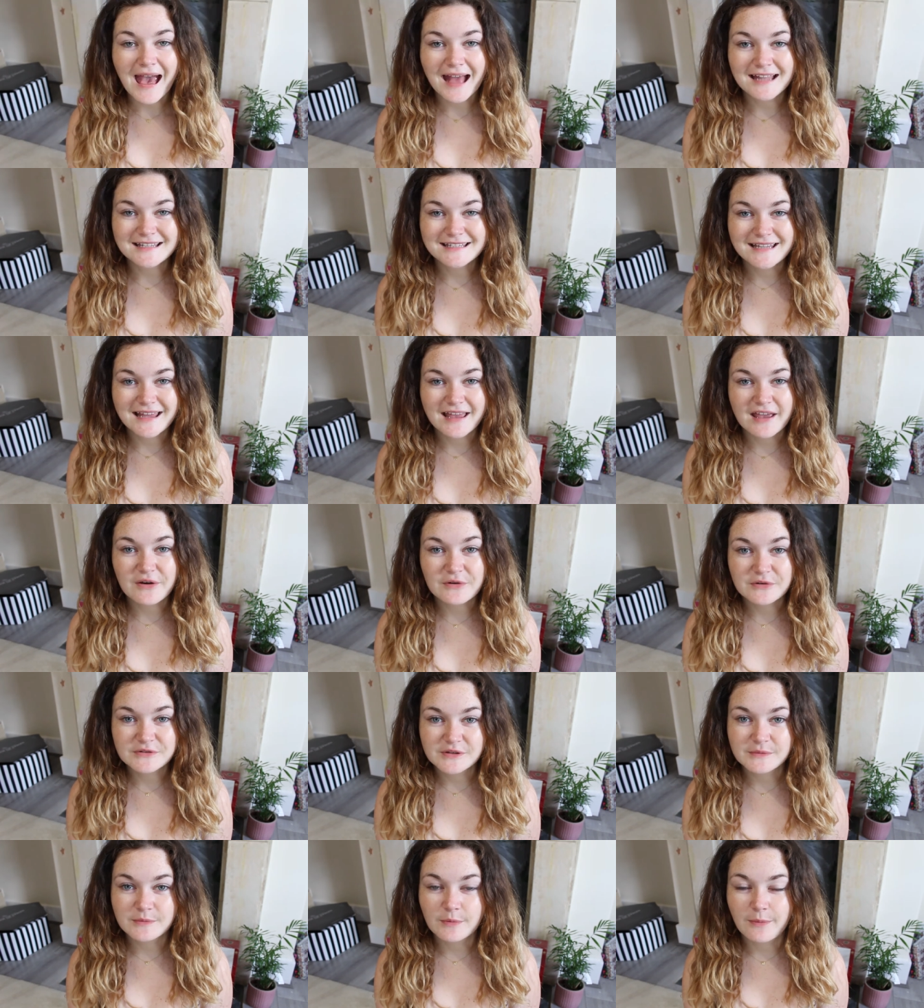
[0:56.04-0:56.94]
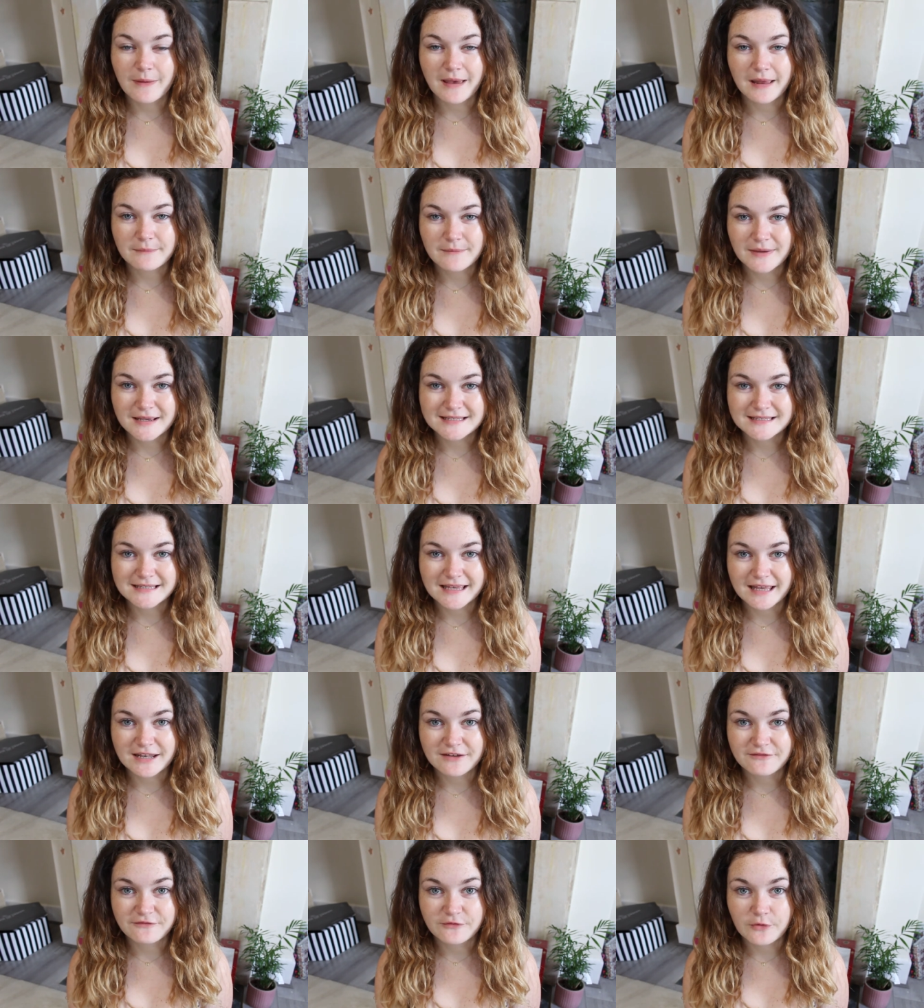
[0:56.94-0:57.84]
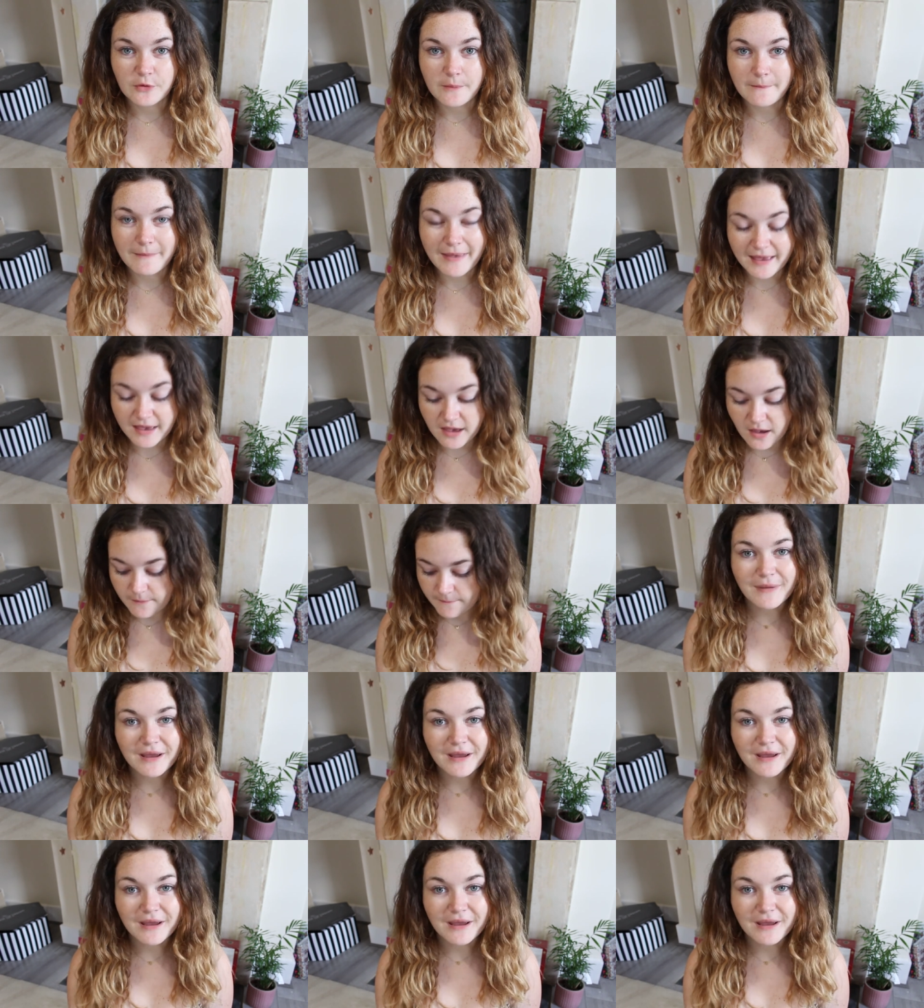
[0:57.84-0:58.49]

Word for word: And today I also prepared my skin for makeup